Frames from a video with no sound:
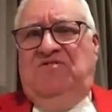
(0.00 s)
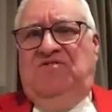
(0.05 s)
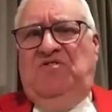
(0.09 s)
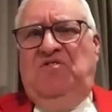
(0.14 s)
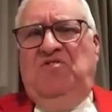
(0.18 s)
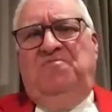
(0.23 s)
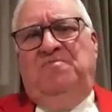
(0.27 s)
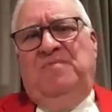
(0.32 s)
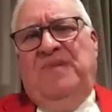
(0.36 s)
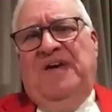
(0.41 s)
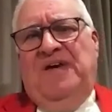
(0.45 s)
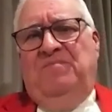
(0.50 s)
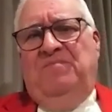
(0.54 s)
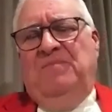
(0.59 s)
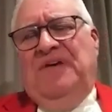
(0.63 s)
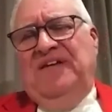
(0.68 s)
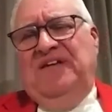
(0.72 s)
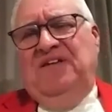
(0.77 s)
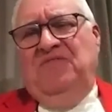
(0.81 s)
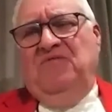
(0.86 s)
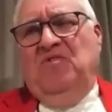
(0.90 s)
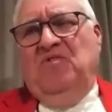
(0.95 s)
you've met
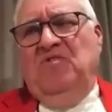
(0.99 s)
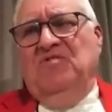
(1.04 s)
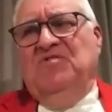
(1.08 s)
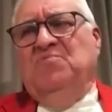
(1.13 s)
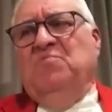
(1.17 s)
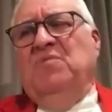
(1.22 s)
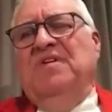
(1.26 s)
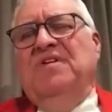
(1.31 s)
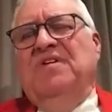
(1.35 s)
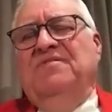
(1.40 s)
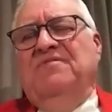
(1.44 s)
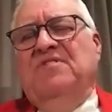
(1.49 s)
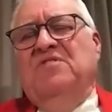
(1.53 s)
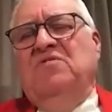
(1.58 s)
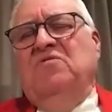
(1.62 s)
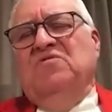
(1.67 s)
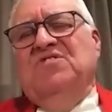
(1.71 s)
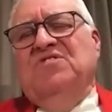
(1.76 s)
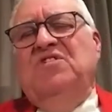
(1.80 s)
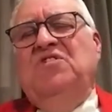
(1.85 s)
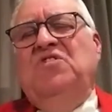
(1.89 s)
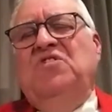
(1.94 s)
many royals. Well, of
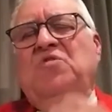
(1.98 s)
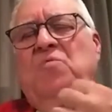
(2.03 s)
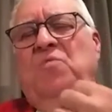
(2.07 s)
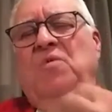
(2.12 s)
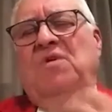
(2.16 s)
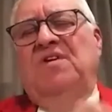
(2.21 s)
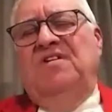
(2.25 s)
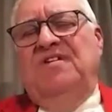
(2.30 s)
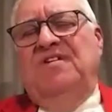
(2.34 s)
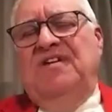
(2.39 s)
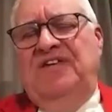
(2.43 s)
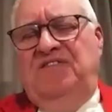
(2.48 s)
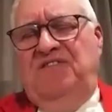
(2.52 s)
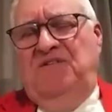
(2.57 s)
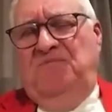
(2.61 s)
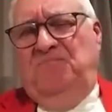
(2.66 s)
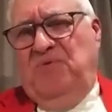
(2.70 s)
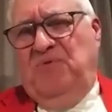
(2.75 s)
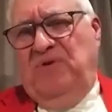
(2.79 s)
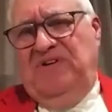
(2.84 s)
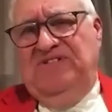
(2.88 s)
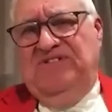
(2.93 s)
course, you work in the
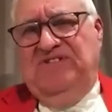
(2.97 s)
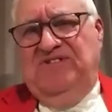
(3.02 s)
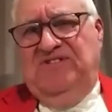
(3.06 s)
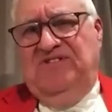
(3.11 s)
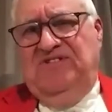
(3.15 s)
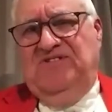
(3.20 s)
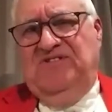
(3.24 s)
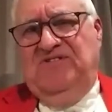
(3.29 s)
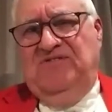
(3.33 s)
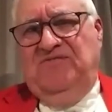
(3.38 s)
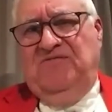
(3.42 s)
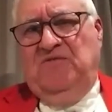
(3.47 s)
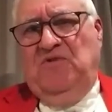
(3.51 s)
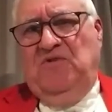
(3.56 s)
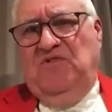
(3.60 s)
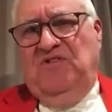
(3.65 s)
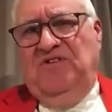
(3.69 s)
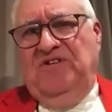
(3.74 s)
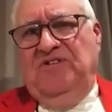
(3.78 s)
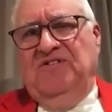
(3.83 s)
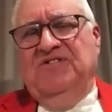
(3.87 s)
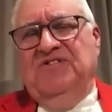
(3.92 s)
presence of
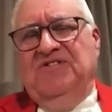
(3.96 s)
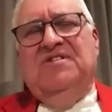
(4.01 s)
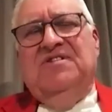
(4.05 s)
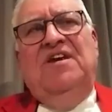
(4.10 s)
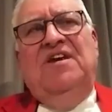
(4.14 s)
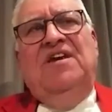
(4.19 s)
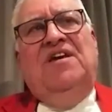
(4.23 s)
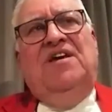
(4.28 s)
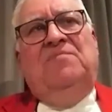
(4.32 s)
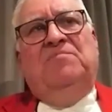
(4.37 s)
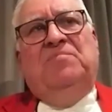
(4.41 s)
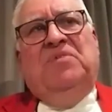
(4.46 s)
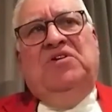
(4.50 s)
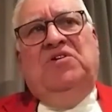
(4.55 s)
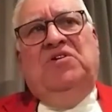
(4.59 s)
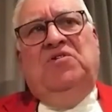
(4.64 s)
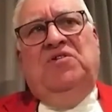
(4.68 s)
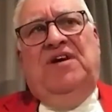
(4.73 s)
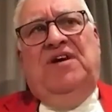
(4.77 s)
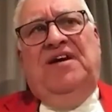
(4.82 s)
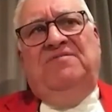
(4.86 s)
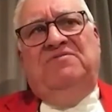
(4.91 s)
royals, but
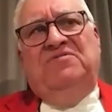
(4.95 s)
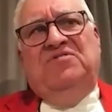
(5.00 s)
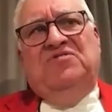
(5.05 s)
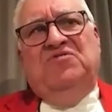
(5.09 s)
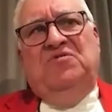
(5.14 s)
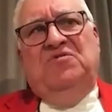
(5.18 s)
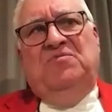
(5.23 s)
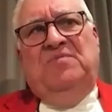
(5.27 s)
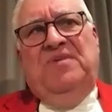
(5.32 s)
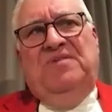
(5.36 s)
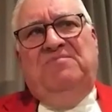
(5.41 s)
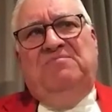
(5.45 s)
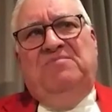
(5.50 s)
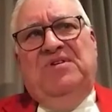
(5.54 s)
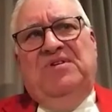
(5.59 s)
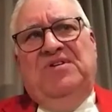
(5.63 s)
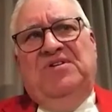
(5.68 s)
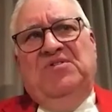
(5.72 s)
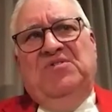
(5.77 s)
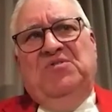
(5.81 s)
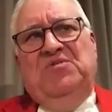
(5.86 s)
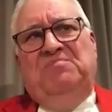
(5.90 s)
you have to remember
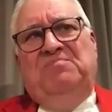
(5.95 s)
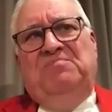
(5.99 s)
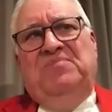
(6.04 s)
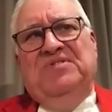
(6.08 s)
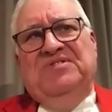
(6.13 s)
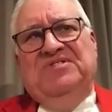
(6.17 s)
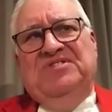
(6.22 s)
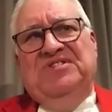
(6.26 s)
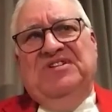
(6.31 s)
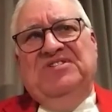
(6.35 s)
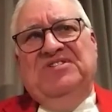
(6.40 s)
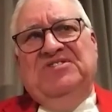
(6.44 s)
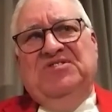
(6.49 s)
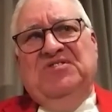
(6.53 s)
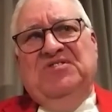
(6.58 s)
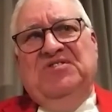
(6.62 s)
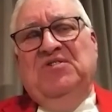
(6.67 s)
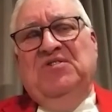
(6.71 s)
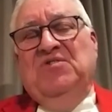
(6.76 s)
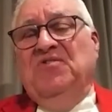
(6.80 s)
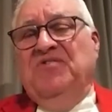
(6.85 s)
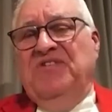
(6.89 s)
your position.
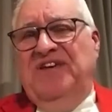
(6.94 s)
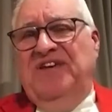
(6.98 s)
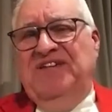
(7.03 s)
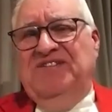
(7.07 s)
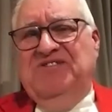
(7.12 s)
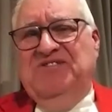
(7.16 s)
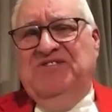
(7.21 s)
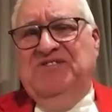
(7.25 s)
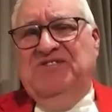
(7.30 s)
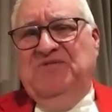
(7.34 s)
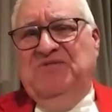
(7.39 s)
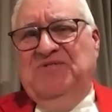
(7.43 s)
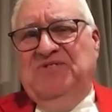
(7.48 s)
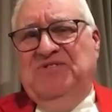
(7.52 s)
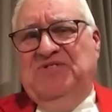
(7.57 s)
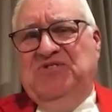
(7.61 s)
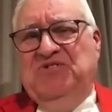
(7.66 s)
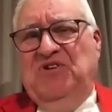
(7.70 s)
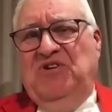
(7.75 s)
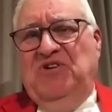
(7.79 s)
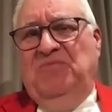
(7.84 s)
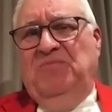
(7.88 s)
You're there to do a
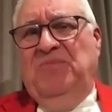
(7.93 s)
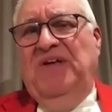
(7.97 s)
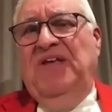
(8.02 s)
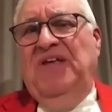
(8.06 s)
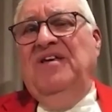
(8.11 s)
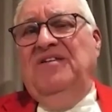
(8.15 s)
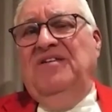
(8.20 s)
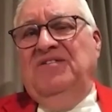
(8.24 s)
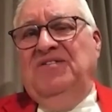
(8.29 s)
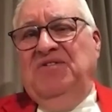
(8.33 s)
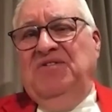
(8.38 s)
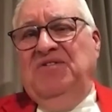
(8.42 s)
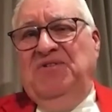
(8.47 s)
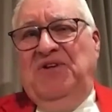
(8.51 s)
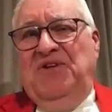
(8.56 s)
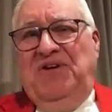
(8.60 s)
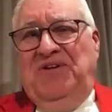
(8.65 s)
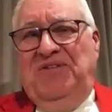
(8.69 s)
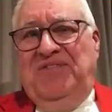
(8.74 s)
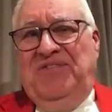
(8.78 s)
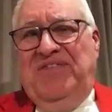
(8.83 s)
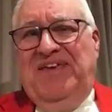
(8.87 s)
job. You're
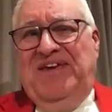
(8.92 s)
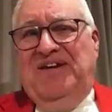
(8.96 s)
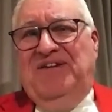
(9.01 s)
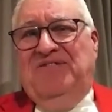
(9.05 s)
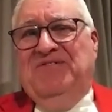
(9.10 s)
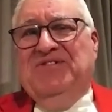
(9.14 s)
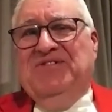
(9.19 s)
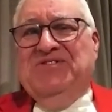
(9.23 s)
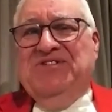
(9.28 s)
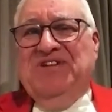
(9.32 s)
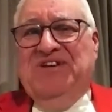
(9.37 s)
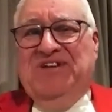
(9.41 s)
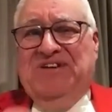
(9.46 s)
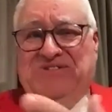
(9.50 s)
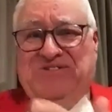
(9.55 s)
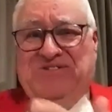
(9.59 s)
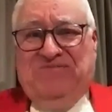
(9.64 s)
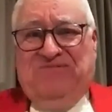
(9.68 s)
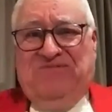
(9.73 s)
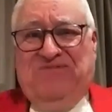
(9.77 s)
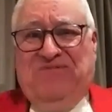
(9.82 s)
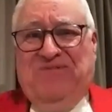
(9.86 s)
not there as
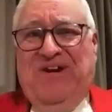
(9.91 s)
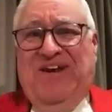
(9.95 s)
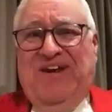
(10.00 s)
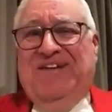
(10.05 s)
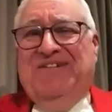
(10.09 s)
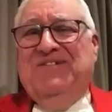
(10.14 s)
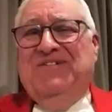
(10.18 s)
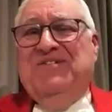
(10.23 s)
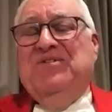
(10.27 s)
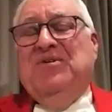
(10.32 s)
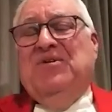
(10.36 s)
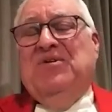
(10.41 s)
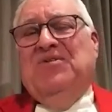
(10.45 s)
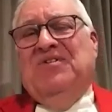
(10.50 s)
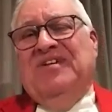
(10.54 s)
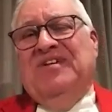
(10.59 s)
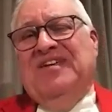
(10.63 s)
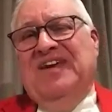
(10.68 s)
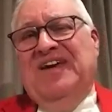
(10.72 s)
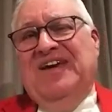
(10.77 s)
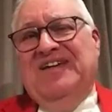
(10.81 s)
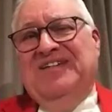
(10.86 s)
a friend or
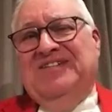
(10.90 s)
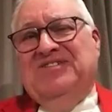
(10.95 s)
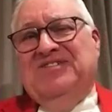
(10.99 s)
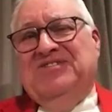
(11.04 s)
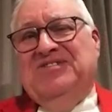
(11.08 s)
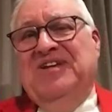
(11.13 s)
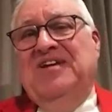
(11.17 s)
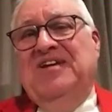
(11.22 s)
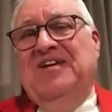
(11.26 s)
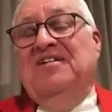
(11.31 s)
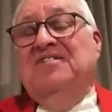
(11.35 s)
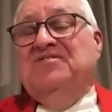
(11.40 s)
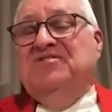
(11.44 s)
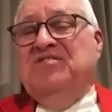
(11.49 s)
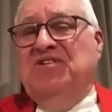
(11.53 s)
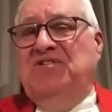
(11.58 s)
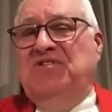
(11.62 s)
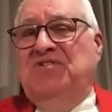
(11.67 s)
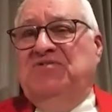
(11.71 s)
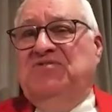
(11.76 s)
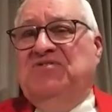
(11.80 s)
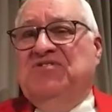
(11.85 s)
a guest.
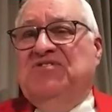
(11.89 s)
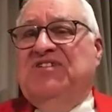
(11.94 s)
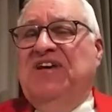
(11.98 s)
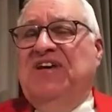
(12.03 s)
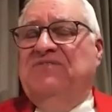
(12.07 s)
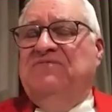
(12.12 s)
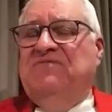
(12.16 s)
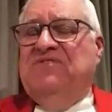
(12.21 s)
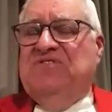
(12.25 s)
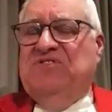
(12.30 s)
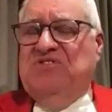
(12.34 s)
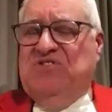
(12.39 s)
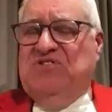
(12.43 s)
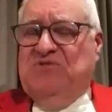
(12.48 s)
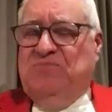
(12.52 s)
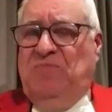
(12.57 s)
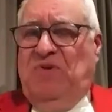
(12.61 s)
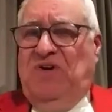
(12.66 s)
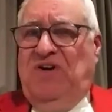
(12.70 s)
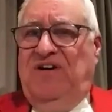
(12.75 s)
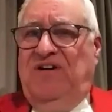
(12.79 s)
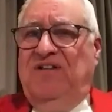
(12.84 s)
So you just have to
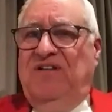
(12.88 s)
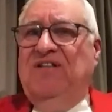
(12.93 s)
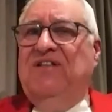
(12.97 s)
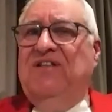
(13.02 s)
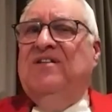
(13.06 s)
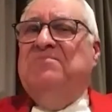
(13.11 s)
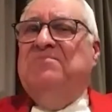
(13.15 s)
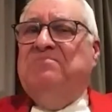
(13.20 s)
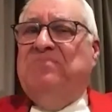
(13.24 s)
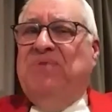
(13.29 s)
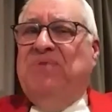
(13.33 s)
smile,